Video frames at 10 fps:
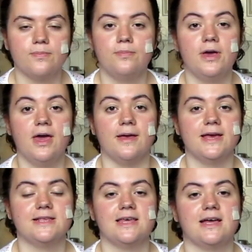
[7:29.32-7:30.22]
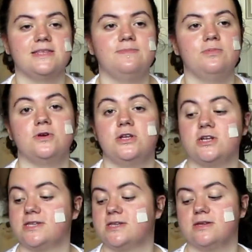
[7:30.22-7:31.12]
But yeah, it's that simple. You
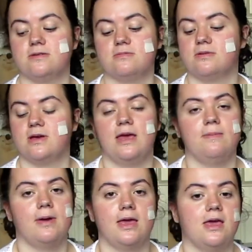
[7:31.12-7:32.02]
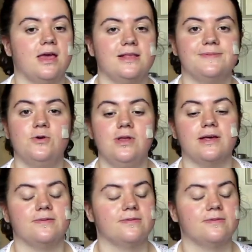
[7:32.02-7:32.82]
just keep making it smaller.